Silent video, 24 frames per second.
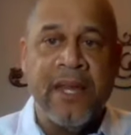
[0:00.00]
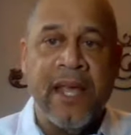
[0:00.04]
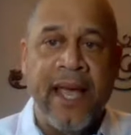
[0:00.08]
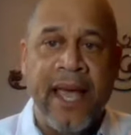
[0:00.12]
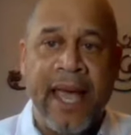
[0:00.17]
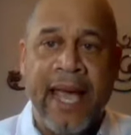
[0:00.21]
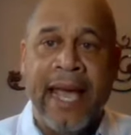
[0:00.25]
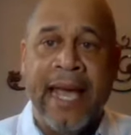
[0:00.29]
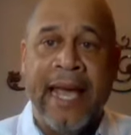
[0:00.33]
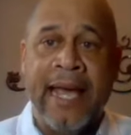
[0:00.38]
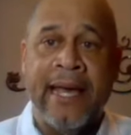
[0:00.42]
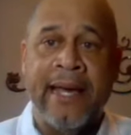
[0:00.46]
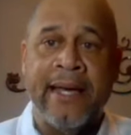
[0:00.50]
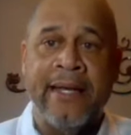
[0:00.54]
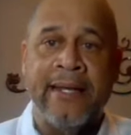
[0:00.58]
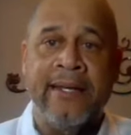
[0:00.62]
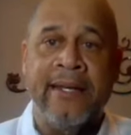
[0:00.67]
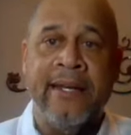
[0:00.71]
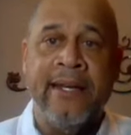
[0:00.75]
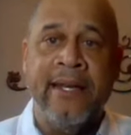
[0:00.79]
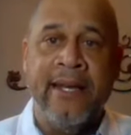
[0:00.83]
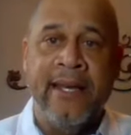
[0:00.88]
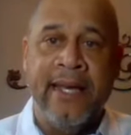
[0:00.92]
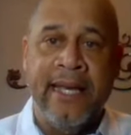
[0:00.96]
and
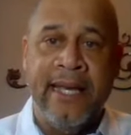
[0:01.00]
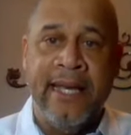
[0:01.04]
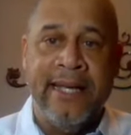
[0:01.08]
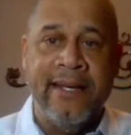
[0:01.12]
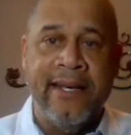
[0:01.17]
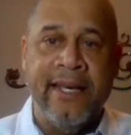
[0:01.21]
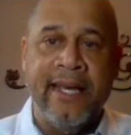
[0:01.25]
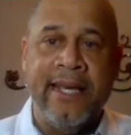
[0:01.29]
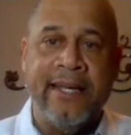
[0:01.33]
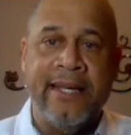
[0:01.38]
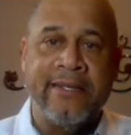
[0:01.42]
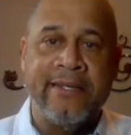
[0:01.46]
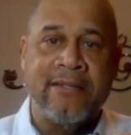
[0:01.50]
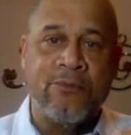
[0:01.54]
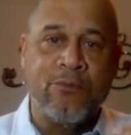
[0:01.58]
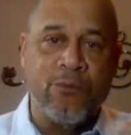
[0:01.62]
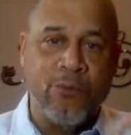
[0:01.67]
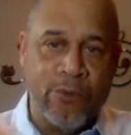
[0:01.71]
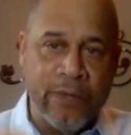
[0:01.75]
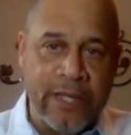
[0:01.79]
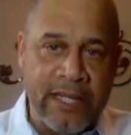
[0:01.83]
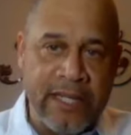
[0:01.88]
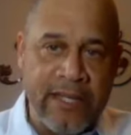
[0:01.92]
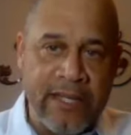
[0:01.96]
it's
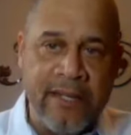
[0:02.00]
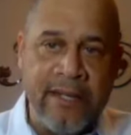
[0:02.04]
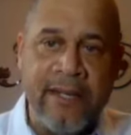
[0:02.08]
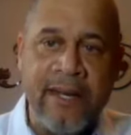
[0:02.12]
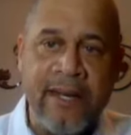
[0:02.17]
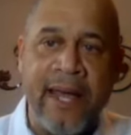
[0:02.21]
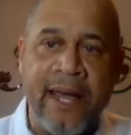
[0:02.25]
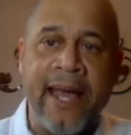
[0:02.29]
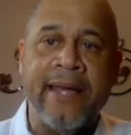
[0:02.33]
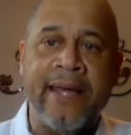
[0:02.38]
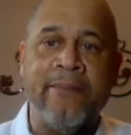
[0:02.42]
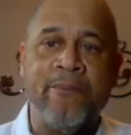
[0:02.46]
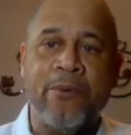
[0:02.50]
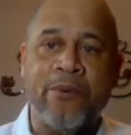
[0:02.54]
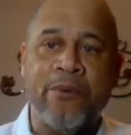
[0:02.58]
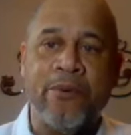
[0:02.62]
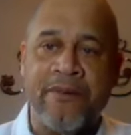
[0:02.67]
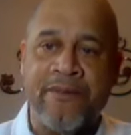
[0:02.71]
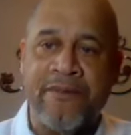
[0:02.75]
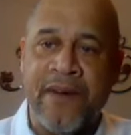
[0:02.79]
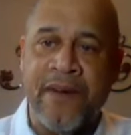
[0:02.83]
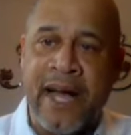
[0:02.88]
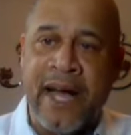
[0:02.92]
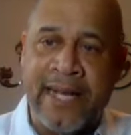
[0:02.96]
written and
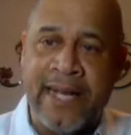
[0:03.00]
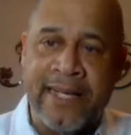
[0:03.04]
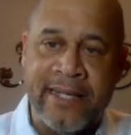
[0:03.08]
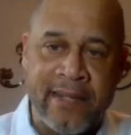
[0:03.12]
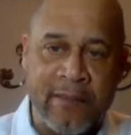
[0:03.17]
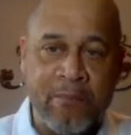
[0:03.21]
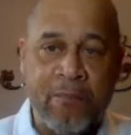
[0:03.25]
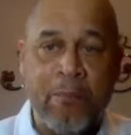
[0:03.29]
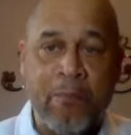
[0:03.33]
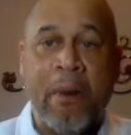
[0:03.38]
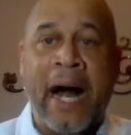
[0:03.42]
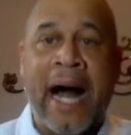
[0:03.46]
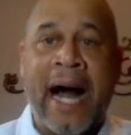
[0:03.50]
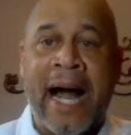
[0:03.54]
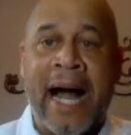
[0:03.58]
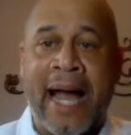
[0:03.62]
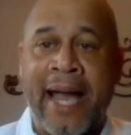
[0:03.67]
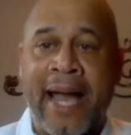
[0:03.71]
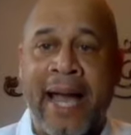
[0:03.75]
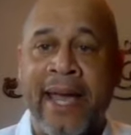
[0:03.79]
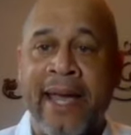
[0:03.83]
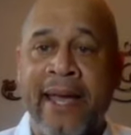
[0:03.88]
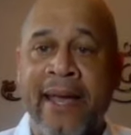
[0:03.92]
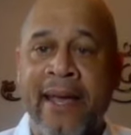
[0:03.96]
provided
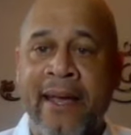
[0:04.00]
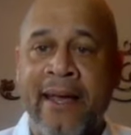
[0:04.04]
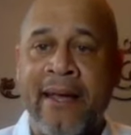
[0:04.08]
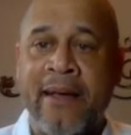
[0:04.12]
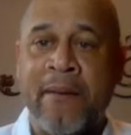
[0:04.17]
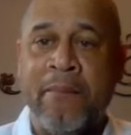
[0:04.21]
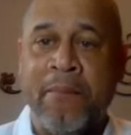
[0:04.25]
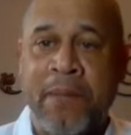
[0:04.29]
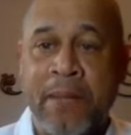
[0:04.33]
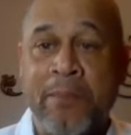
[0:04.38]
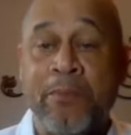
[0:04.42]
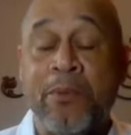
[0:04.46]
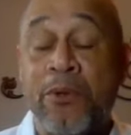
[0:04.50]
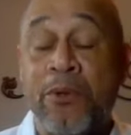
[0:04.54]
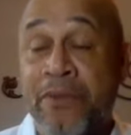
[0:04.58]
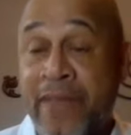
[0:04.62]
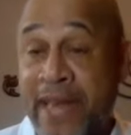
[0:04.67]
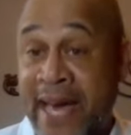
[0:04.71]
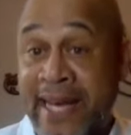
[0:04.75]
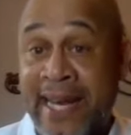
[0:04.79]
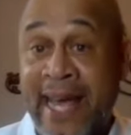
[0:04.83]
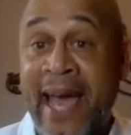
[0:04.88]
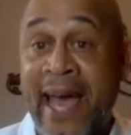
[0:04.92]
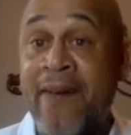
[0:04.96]
by people
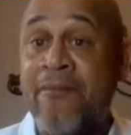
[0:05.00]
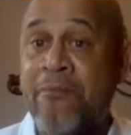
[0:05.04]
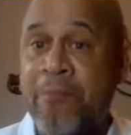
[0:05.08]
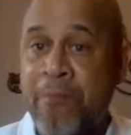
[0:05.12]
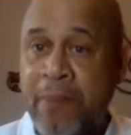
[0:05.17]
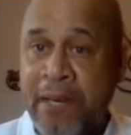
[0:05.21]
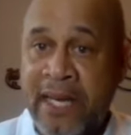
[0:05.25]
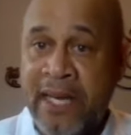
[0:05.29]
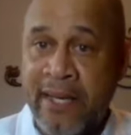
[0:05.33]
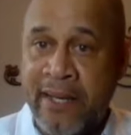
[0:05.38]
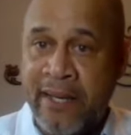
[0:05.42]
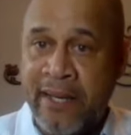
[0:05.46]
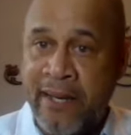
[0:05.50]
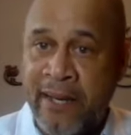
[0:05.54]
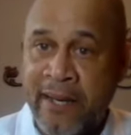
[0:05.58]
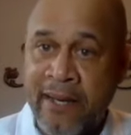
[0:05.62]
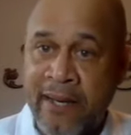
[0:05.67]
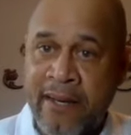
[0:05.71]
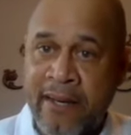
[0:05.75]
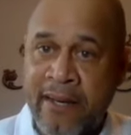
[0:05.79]
that have been